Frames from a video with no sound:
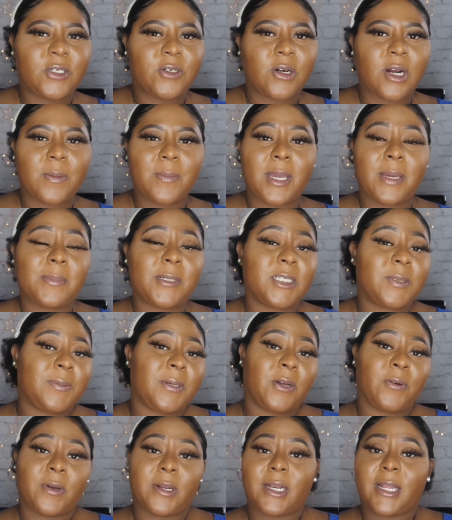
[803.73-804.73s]
or I may just
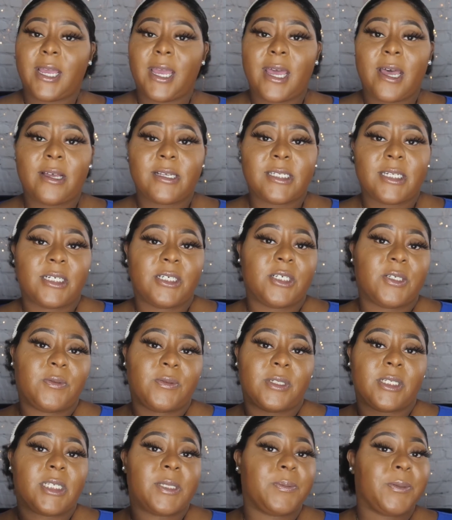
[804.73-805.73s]
be around the house and I just
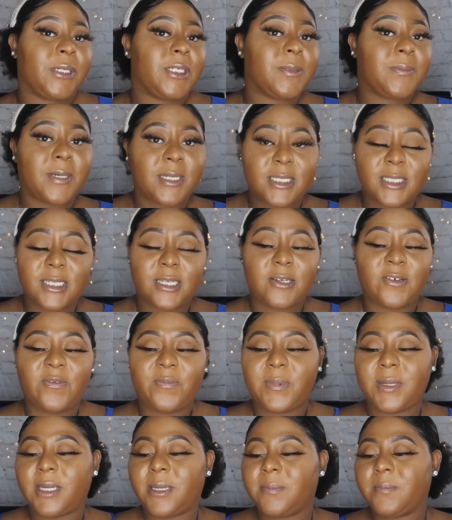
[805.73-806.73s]
want to spritz myself
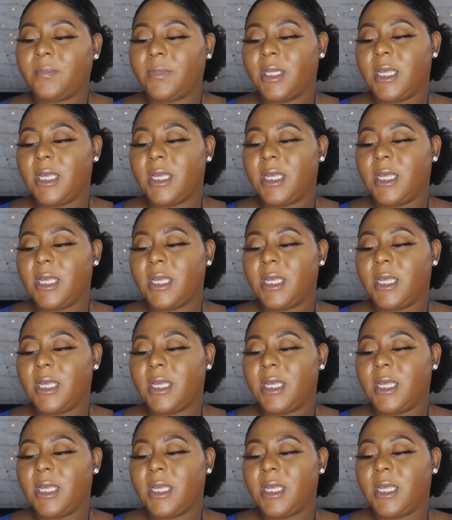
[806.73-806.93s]
but